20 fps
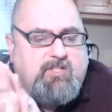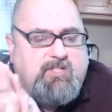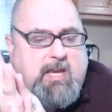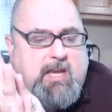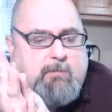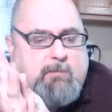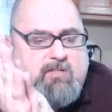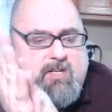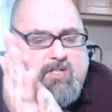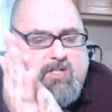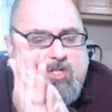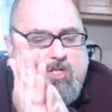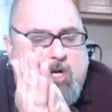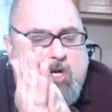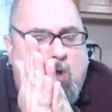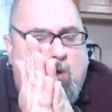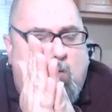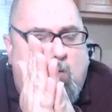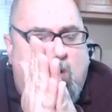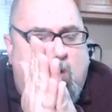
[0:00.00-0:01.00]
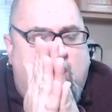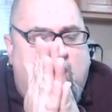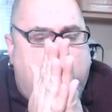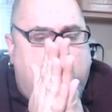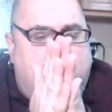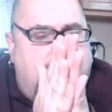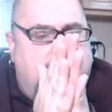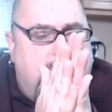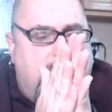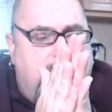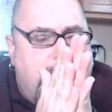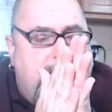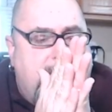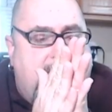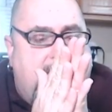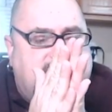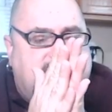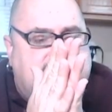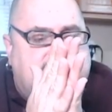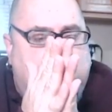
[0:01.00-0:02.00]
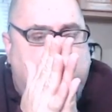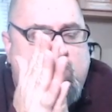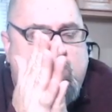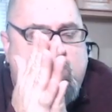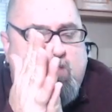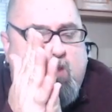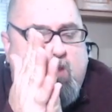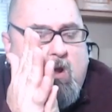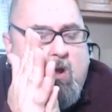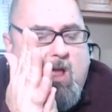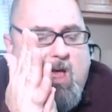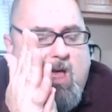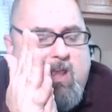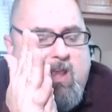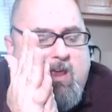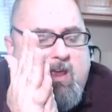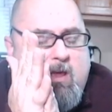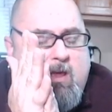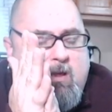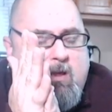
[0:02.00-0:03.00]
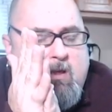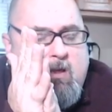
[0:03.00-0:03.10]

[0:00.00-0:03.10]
James's show on, Patsy, were you there on